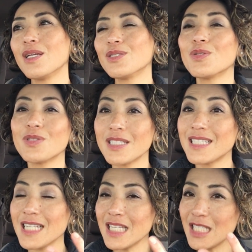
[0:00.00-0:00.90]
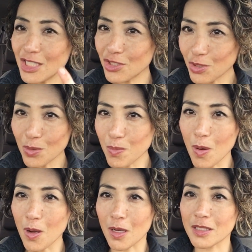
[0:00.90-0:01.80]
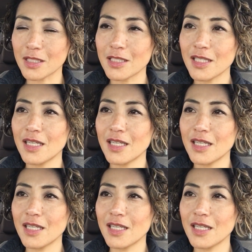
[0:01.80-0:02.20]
So this initial part